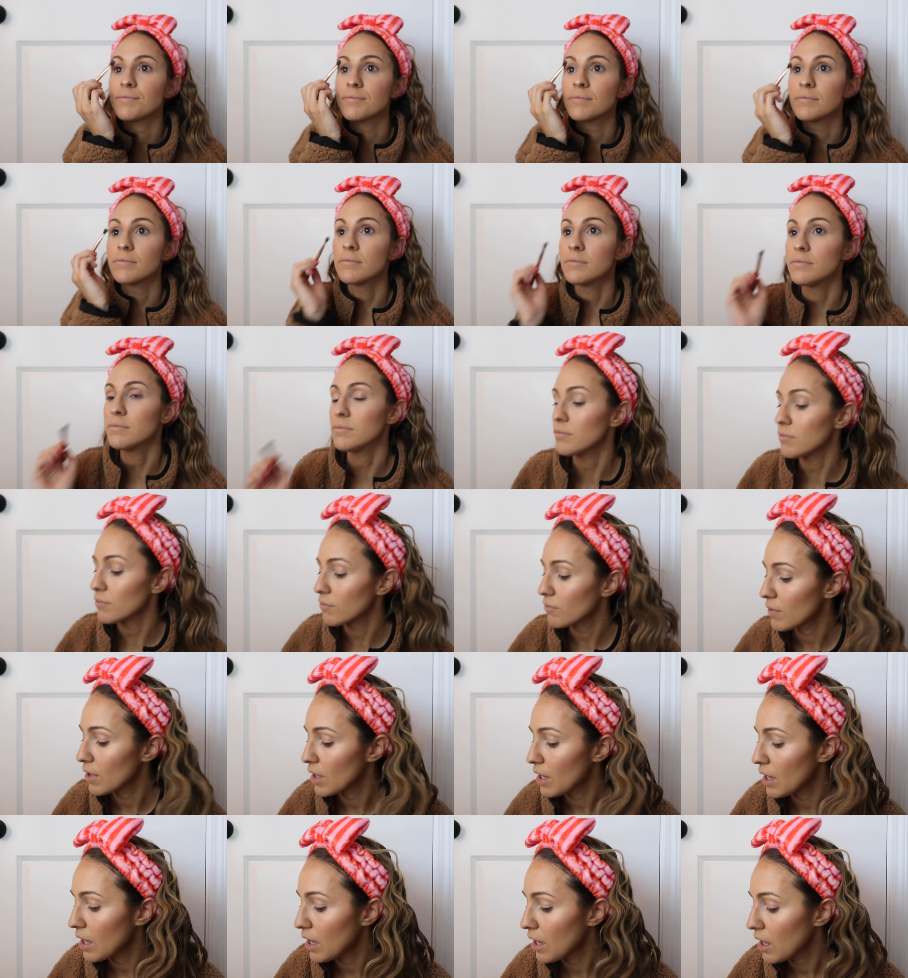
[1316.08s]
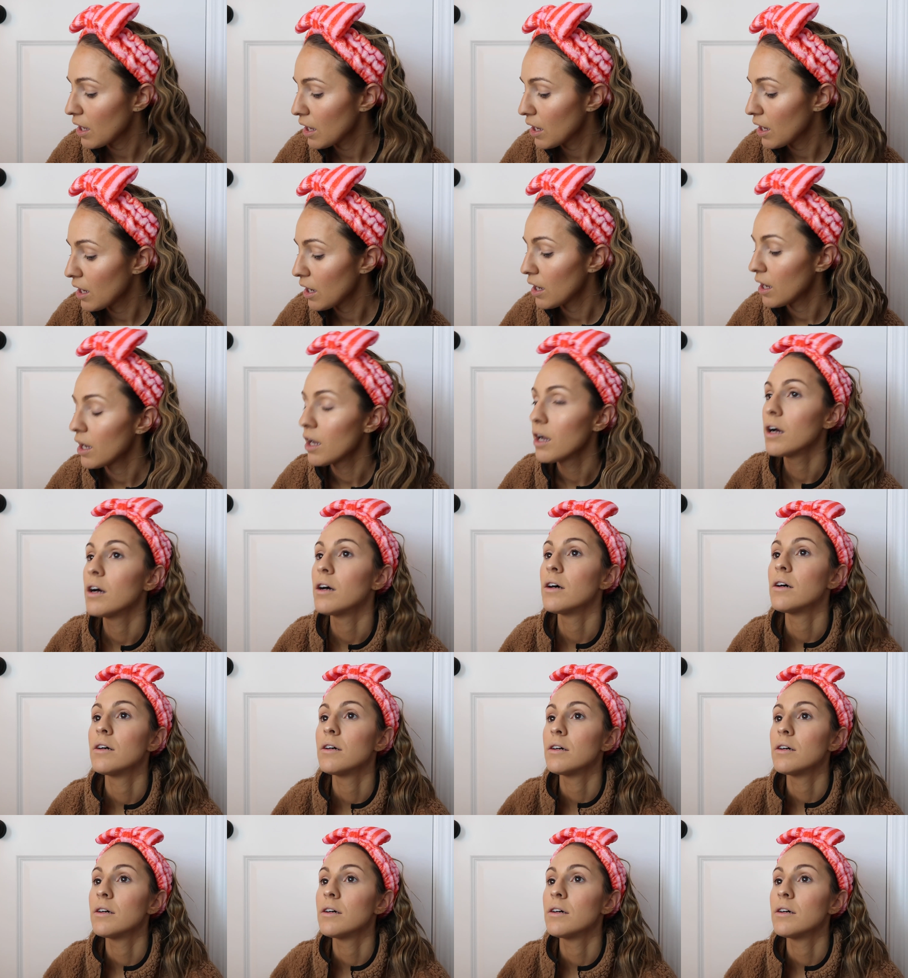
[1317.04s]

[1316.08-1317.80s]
(no one is talking)